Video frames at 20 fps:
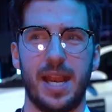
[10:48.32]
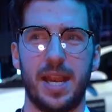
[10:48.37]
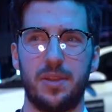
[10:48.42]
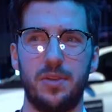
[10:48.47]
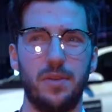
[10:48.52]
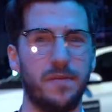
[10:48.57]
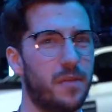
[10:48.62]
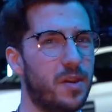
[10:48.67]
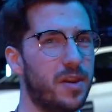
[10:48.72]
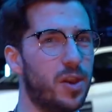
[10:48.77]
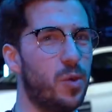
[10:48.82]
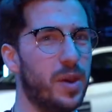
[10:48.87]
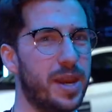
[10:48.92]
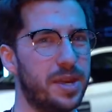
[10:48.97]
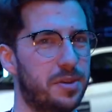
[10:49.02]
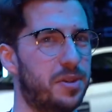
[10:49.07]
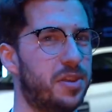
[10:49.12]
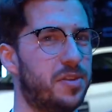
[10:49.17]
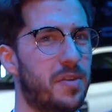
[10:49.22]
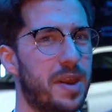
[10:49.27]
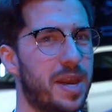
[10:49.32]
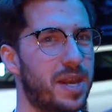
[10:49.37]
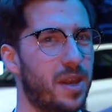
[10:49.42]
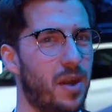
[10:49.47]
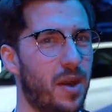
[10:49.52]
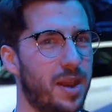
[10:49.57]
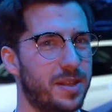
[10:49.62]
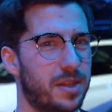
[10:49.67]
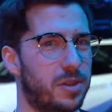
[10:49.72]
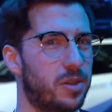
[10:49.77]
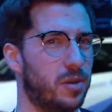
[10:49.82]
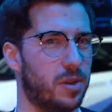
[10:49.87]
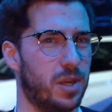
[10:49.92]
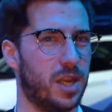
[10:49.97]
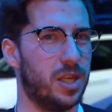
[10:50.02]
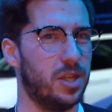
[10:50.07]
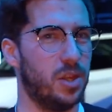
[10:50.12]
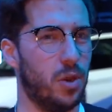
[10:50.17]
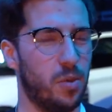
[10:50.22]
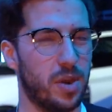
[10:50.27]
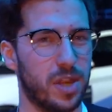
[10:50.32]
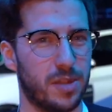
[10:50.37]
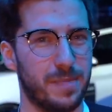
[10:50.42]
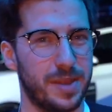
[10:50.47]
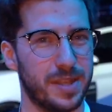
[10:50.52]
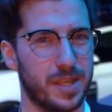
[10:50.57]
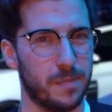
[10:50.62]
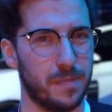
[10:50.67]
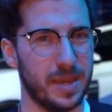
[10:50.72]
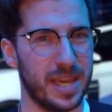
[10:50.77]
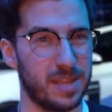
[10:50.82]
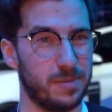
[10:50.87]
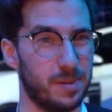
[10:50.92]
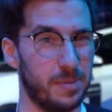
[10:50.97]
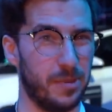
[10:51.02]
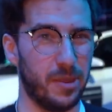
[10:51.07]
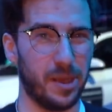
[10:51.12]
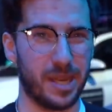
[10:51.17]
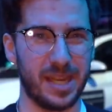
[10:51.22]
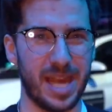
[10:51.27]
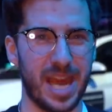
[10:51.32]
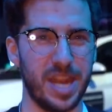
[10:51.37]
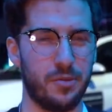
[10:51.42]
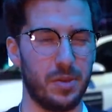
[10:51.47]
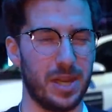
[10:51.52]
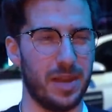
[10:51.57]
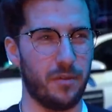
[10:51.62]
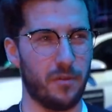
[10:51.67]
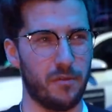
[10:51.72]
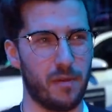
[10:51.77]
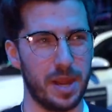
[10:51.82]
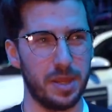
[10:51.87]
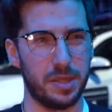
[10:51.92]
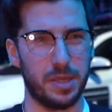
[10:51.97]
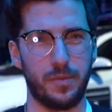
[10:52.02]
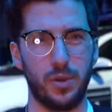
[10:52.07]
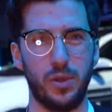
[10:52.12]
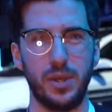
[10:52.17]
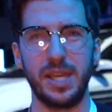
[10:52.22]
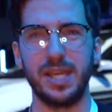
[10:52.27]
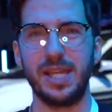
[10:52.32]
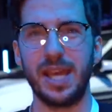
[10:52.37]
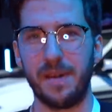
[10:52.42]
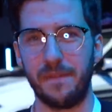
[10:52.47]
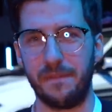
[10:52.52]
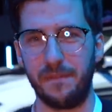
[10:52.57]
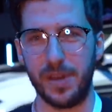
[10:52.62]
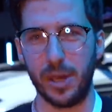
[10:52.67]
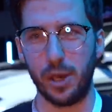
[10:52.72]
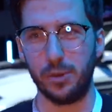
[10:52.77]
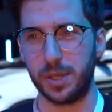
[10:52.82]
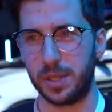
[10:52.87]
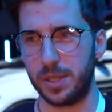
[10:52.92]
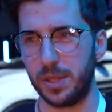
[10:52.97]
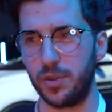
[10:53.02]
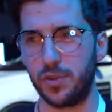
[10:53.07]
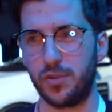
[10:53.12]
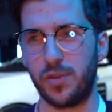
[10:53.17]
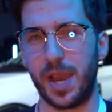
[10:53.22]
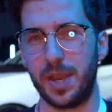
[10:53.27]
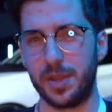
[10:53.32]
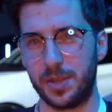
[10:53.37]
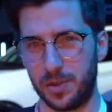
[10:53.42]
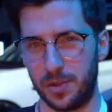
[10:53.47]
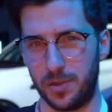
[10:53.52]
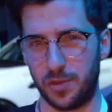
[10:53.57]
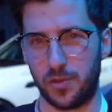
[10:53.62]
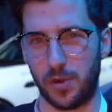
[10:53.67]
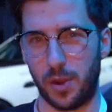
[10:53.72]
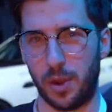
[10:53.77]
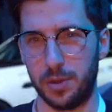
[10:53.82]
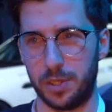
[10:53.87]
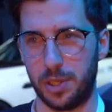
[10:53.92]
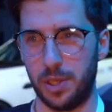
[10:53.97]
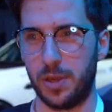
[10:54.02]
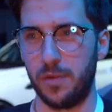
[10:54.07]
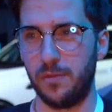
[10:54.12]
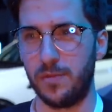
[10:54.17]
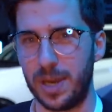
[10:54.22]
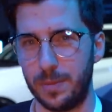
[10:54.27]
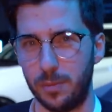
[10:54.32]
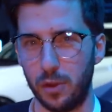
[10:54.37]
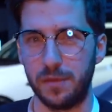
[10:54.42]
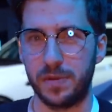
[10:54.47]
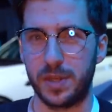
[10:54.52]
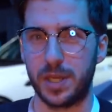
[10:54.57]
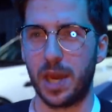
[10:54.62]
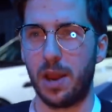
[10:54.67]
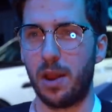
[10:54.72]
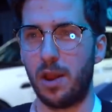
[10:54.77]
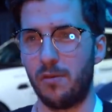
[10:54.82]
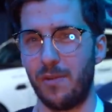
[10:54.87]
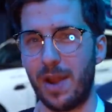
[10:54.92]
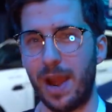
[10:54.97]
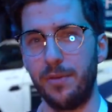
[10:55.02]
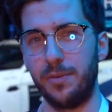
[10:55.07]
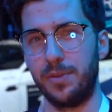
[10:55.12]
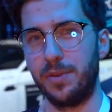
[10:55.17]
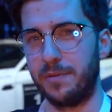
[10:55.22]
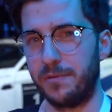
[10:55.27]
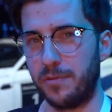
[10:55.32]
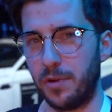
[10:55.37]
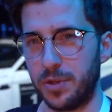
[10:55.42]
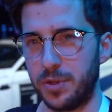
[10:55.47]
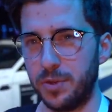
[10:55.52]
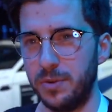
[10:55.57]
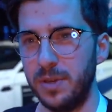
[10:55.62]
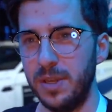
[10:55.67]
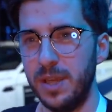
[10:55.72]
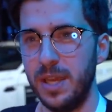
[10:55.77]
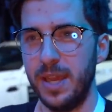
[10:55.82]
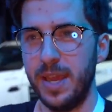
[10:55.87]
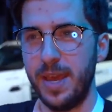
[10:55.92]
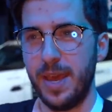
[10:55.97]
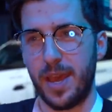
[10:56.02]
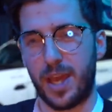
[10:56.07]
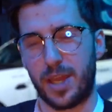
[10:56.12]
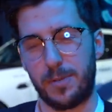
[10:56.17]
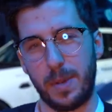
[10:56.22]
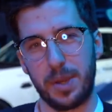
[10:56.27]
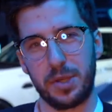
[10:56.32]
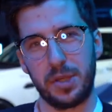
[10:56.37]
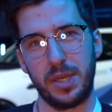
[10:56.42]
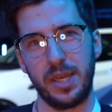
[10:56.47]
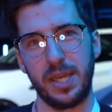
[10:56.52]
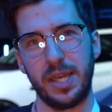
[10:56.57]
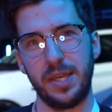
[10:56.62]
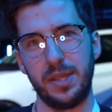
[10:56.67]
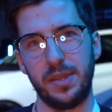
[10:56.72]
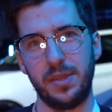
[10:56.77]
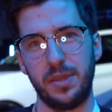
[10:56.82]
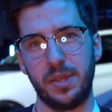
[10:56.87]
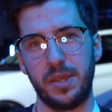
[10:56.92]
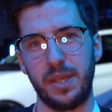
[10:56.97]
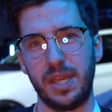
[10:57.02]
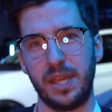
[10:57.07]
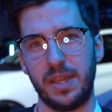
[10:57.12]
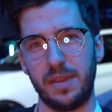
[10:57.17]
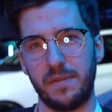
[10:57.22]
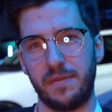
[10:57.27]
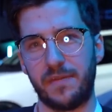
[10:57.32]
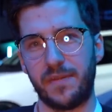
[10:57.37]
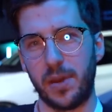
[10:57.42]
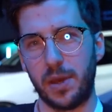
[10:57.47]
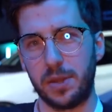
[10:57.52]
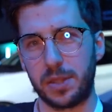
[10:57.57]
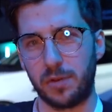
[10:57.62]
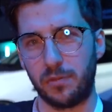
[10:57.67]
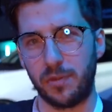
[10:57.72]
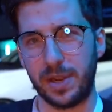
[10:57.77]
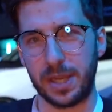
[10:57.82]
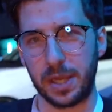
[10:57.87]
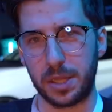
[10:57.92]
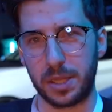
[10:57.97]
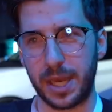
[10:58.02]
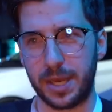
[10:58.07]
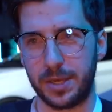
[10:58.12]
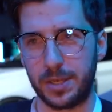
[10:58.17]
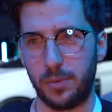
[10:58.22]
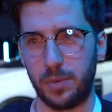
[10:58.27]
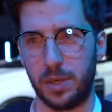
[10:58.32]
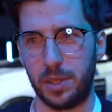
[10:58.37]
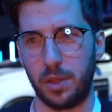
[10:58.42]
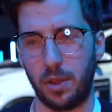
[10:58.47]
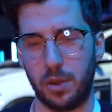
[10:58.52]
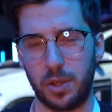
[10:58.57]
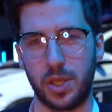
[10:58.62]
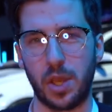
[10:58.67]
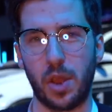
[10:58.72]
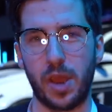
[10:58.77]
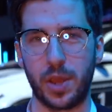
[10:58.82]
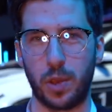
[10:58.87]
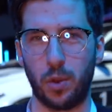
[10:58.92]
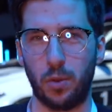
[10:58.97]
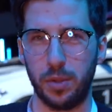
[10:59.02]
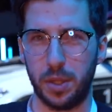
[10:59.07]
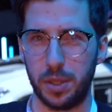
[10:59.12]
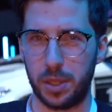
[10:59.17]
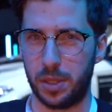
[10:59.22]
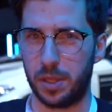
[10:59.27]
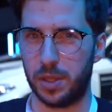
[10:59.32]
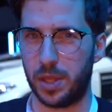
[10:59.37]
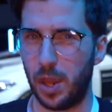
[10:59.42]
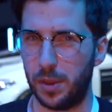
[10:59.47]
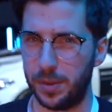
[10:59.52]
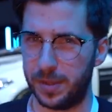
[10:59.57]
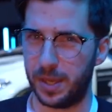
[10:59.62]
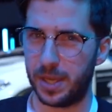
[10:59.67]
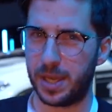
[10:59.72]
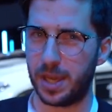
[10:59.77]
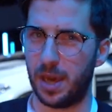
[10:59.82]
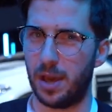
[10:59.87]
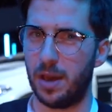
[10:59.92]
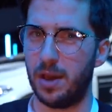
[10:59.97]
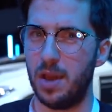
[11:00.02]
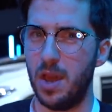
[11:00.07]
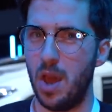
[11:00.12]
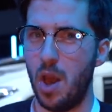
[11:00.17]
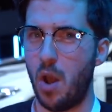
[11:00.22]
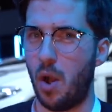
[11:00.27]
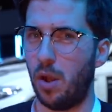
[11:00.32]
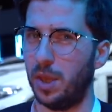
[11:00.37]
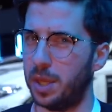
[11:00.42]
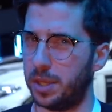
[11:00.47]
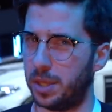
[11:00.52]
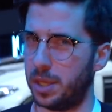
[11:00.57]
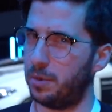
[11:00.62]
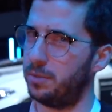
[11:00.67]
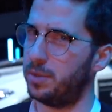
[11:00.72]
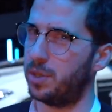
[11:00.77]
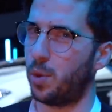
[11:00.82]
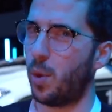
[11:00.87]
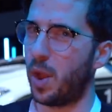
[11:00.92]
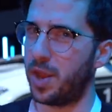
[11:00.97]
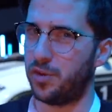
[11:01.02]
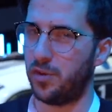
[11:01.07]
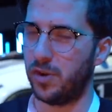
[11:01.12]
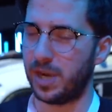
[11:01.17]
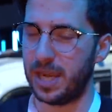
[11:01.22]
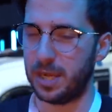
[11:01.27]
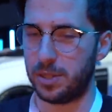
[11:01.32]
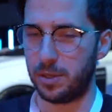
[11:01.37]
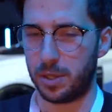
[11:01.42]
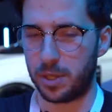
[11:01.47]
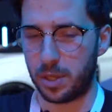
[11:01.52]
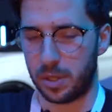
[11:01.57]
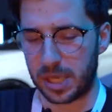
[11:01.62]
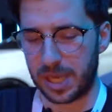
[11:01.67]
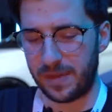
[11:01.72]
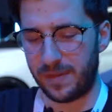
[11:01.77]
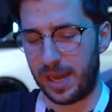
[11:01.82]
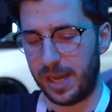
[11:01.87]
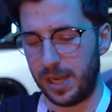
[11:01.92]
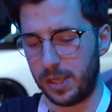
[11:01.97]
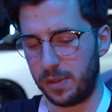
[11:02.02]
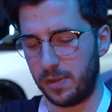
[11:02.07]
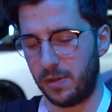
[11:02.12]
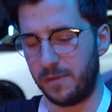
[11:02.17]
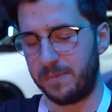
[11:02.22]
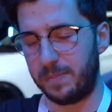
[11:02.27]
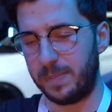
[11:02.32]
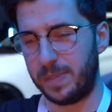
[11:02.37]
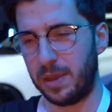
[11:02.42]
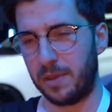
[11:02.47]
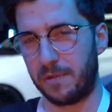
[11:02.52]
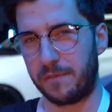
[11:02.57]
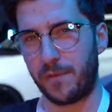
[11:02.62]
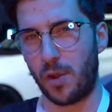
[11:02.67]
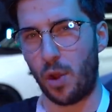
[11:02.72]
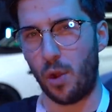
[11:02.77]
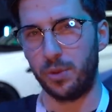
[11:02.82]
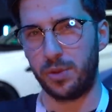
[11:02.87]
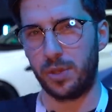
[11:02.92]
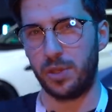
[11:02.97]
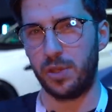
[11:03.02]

it's not very quick in a straight line, that's not kind of what it's meant to be. It's meant to be like an entry level racer, but you get that feel. There's no traction control, so you can really move the car around on the throttle, especially in the first arena section when there's a lot of tight corners, and turning the car on its own is quite tricky. So it's good to give it a little bit of throttle